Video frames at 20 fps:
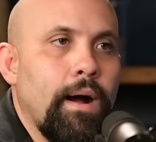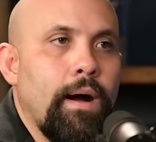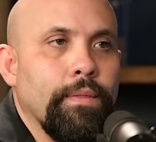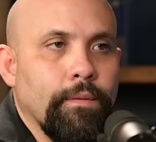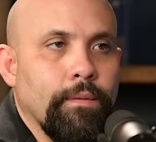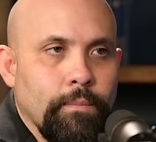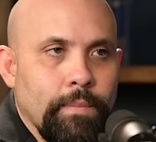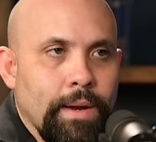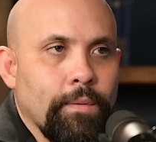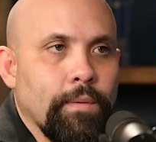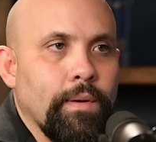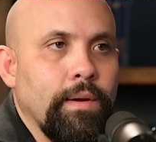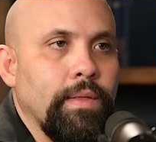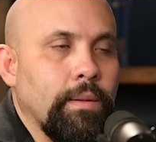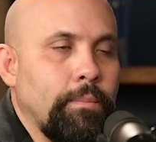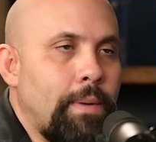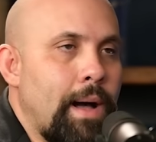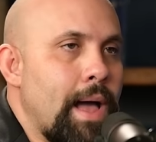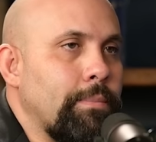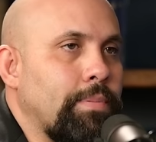other Mary in
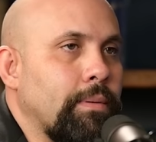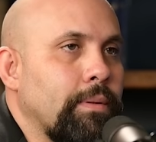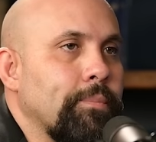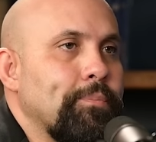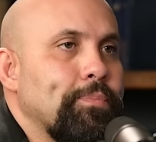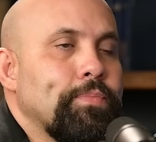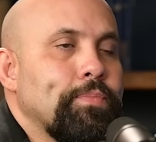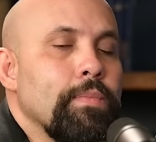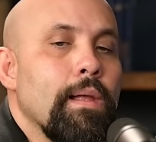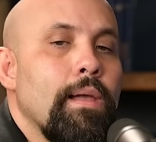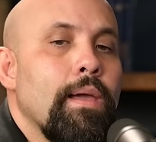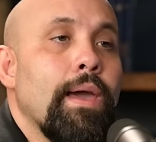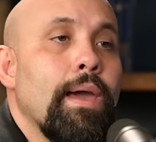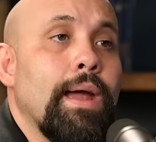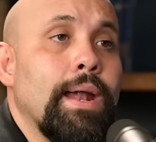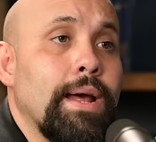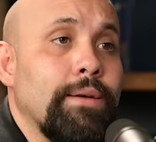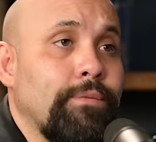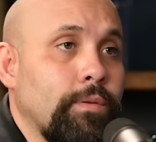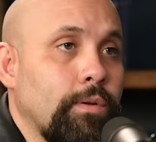the Bible.
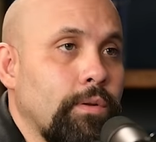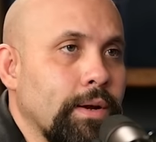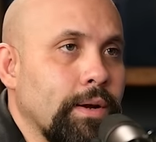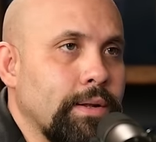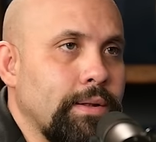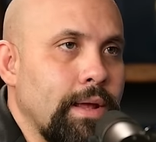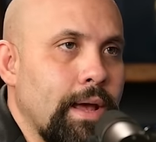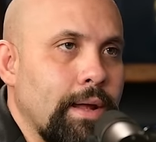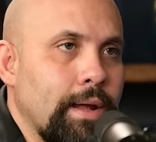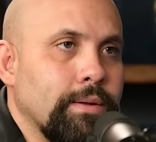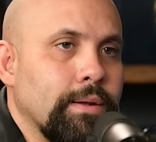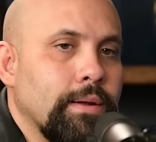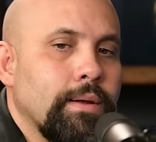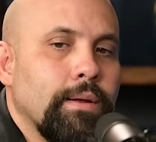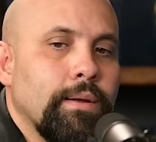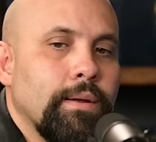And I've looked at